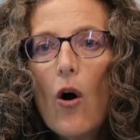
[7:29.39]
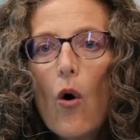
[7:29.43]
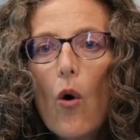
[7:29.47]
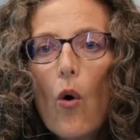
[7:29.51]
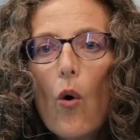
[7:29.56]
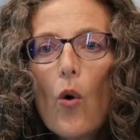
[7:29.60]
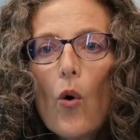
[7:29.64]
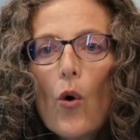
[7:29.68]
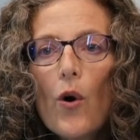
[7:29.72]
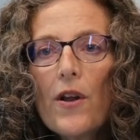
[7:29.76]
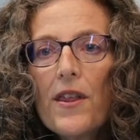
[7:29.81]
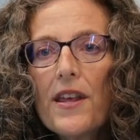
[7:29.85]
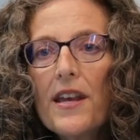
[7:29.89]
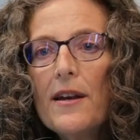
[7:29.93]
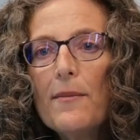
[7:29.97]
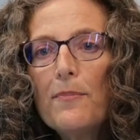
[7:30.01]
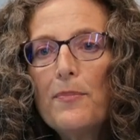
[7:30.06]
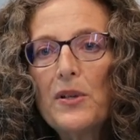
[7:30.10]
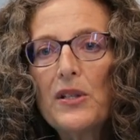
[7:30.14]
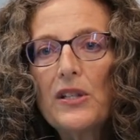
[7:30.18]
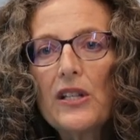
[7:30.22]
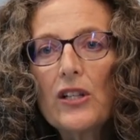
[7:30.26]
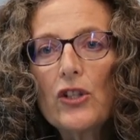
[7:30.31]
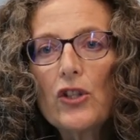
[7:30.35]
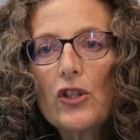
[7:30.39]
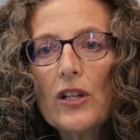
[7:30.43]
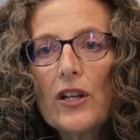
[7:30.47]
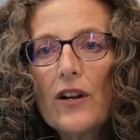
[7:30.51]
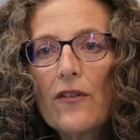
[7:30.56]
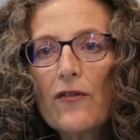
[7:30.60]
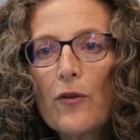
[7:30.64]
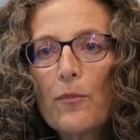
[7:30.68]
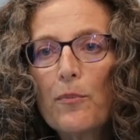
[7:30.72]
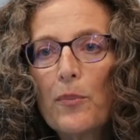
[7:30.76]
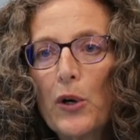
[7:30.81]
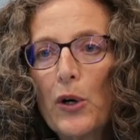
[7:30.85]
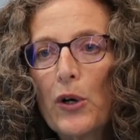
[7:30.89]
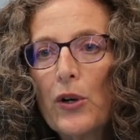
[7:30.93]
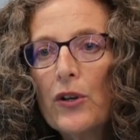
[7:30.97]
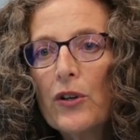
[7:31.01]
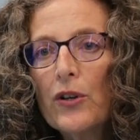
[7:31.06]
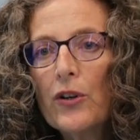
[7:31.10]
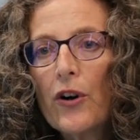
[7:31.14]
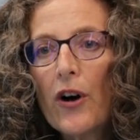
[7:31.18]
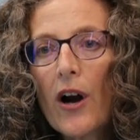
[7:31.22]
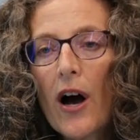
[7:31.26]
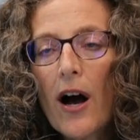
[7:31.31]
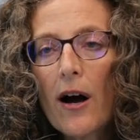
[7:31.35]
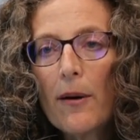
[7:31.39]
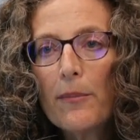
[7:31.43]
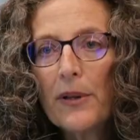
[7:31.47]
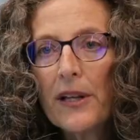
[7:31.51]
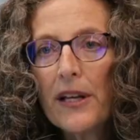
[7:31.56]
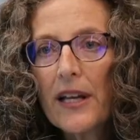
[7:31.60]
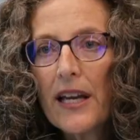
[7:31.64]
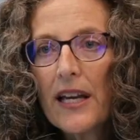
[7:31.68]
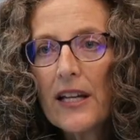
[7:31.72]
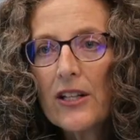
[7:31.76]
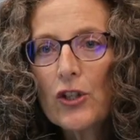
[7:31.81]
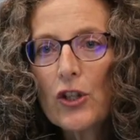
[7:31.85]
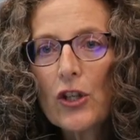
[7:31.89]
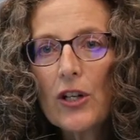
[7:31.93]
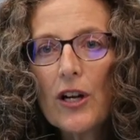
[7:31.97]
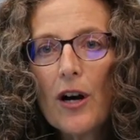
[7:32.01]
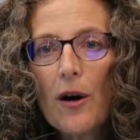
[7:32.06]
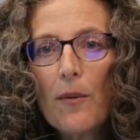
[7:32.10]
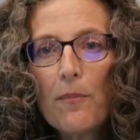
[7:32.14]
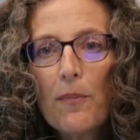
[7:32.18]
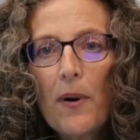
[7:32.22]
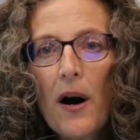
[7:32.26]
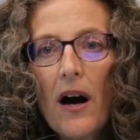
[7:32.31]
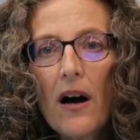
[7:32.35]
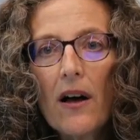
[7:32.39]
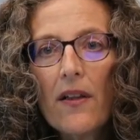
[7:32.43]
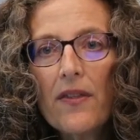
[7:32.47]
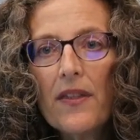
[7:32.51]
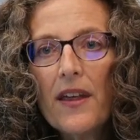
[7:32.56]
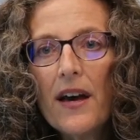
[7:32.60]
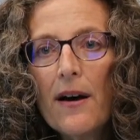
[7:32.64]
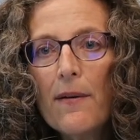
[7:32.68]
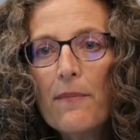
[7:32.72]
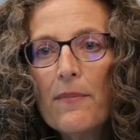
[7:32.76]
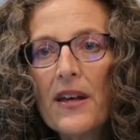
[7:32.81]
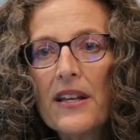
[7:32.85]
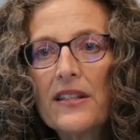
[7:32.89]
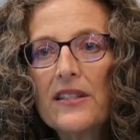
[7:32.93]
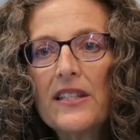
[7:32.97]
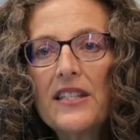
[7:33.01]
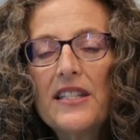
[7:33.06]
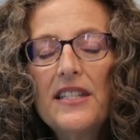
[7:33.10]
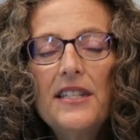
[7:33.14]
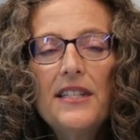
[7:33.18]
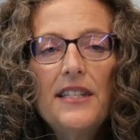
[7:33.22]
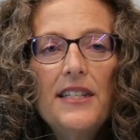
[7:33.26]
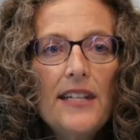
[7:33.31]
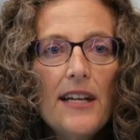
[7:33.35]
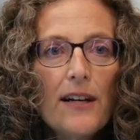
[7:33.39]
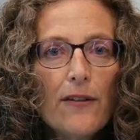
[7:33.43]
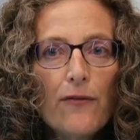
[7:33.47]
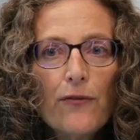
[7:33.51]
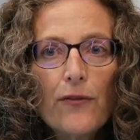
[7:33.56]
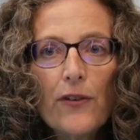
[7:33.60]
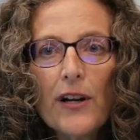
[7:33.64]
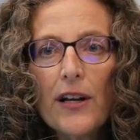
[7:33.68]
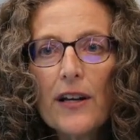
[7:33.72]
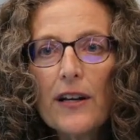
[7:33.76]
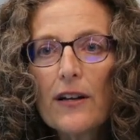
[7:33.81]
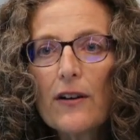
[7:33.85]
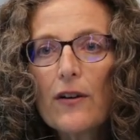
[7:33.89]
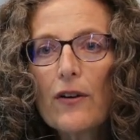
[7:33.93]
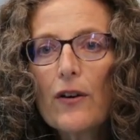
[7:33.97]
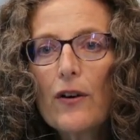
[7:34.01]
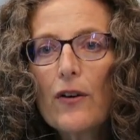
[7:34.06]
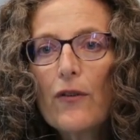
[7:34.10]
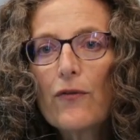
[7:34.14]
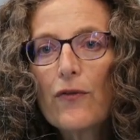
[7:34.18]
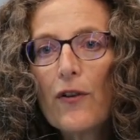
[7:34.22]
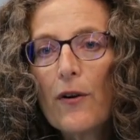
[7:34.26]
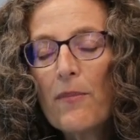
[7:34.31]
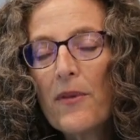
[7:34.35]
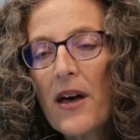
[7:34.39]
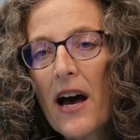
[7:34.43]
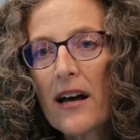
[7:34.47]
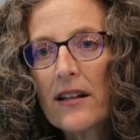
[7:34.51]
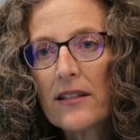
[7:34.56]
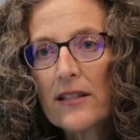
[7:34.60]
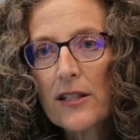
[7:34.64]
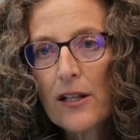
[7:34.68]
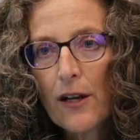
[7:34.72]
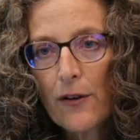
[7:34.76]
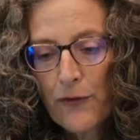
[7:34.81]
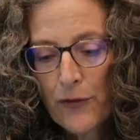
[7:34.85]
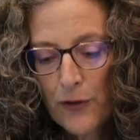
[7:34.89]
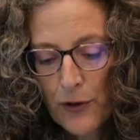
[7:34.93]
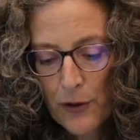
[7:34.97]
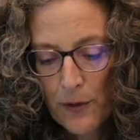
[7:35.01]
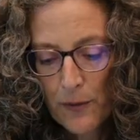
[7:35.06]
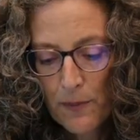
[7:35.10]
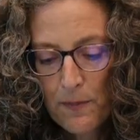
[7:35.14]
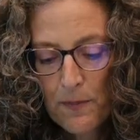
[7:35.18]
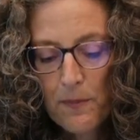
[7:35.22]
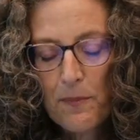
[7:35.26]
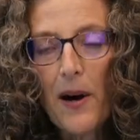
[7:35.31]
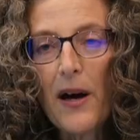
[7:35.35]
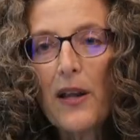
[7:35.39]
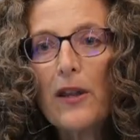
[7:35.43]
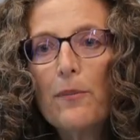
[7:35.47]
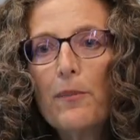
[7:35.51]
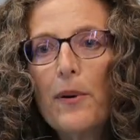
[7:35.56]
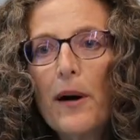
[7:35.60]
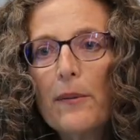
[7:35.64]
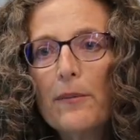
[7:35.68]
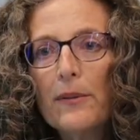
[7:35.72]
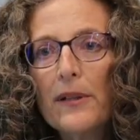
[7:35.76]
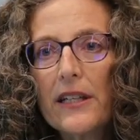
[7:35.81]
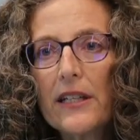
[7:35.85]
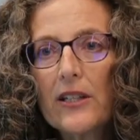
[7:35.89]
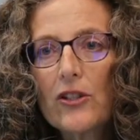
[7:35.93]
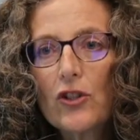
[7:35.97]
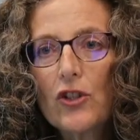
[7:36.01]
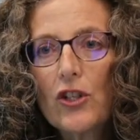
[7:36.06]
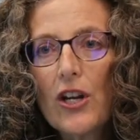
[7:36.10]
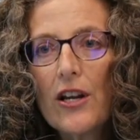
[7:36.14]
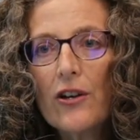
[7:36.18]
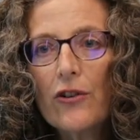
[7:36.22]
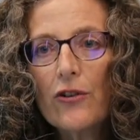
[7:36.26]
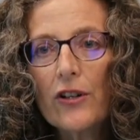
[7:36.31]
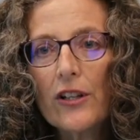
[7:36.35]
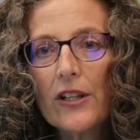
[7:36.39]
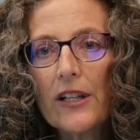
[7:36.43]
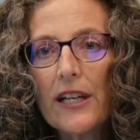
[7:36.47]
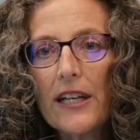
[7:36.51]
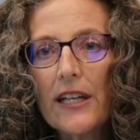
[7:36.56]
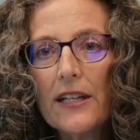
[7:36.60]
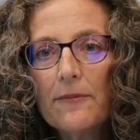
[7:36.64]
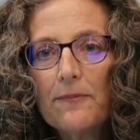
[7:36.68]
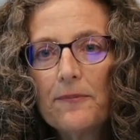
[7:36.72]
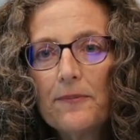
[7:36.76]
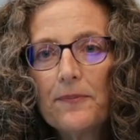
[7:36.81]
or the imposition of a burden or obligation upon them that's different from that suffered by the public generally.